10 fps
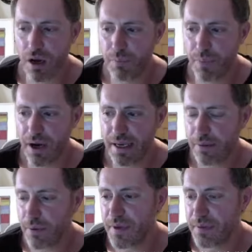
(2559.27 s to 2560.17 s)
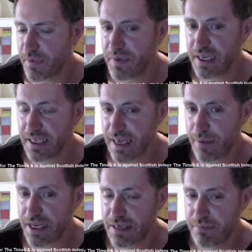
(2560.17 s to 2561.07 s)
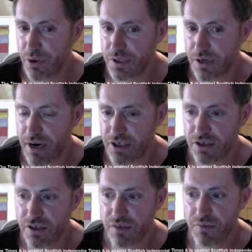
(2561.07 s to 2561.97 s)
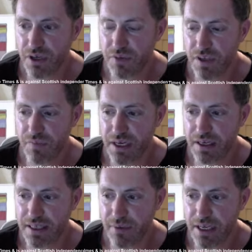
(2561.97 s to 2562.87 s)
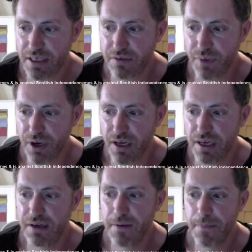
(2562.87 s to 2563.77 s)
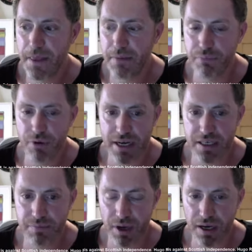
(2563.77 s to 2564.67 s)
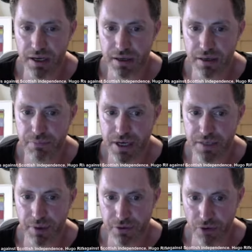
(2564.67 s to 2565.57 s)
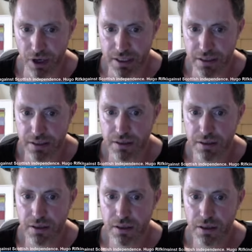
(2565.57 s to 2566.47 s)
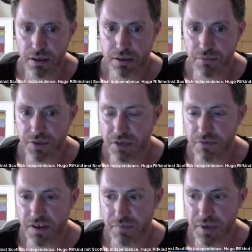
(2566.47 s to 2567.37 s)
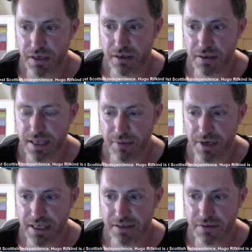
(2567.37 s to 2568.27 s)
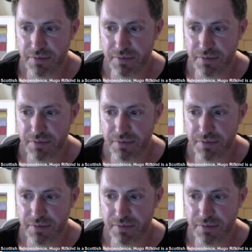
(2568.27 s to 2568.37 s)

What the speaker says: they've been contaminated in both directions. Sometimes they've been contaminated by embraced by the right. Sometimes they've been contaminated